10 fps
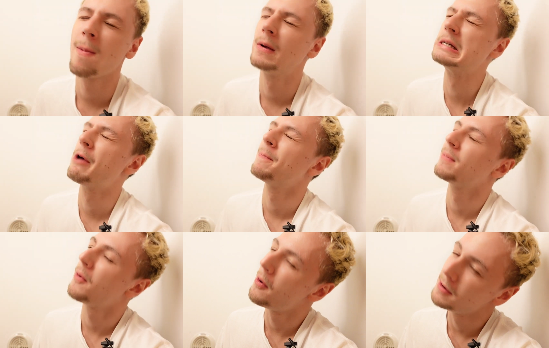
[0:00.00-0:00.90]

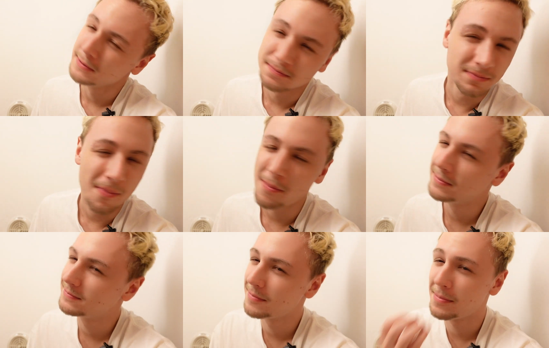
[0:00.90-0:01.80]

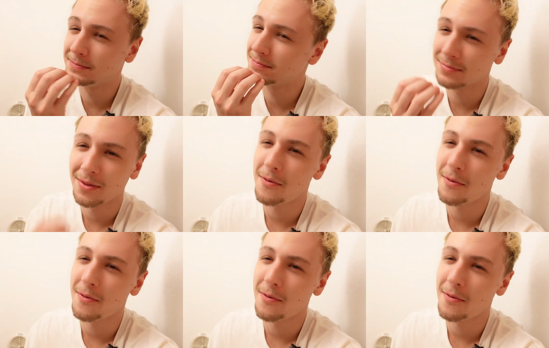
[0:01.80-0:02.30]
No one is speaking in this clip.